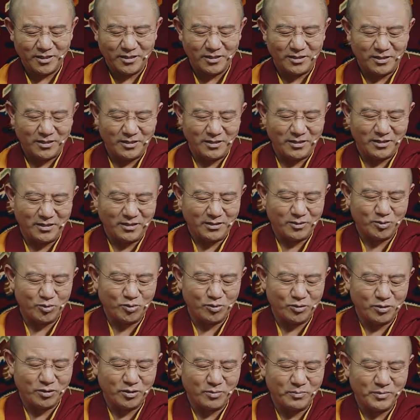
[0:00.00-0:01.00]
rags.
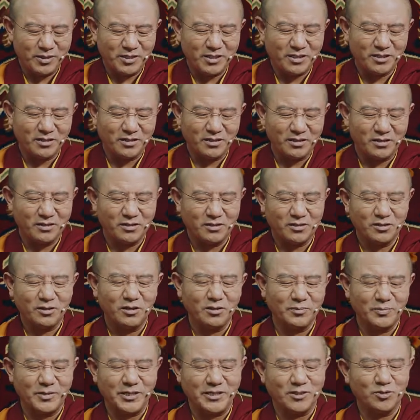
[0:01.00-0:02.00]

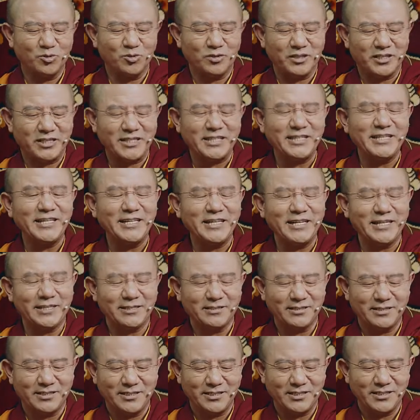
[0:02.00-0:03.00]
The next
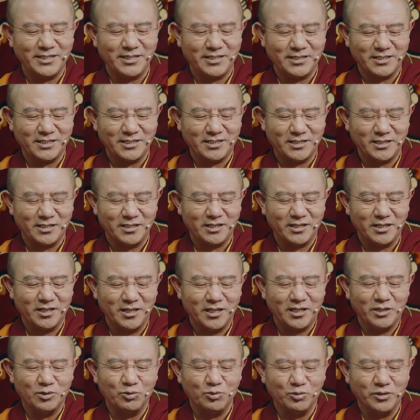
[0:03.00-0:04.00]
one is that
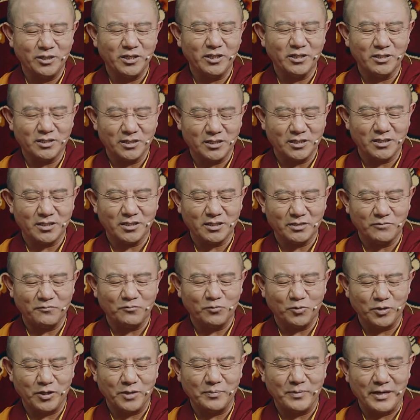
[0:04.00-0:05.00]
just like a
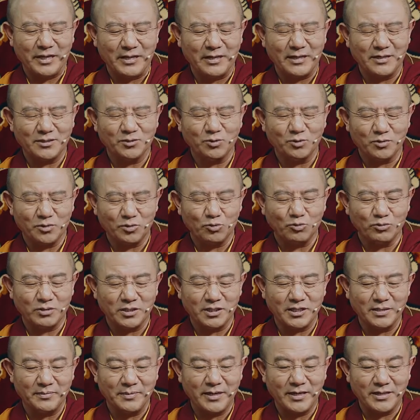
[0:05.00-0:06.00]
universal ruler
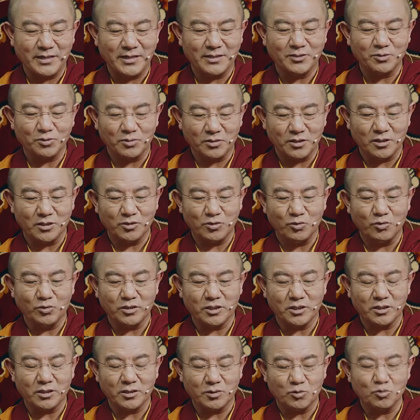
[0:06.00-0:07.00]
of
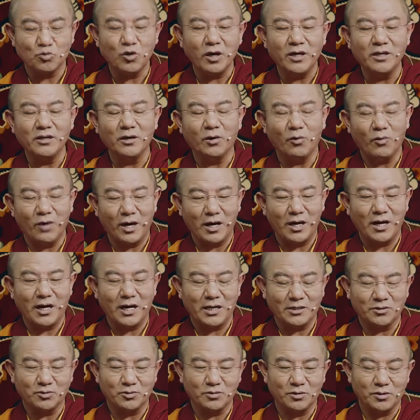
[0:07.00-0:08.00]
mankind
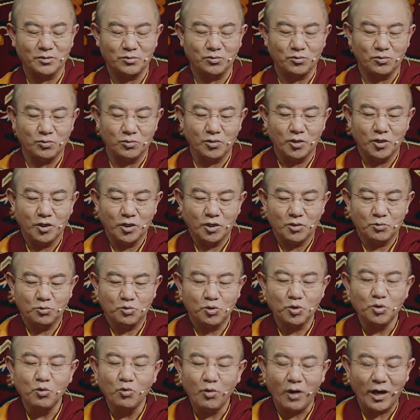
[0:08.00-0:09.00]
in the womb of
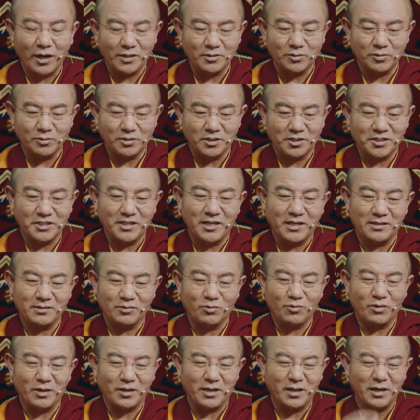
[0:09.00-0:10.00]
a woman of
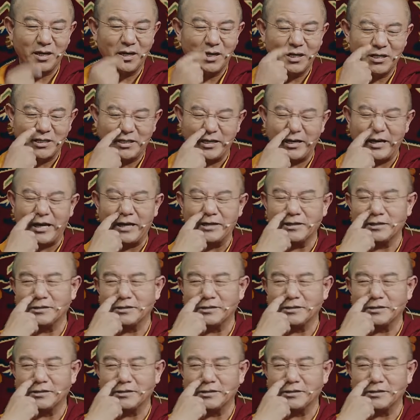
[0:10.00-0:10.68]
miserable appearance.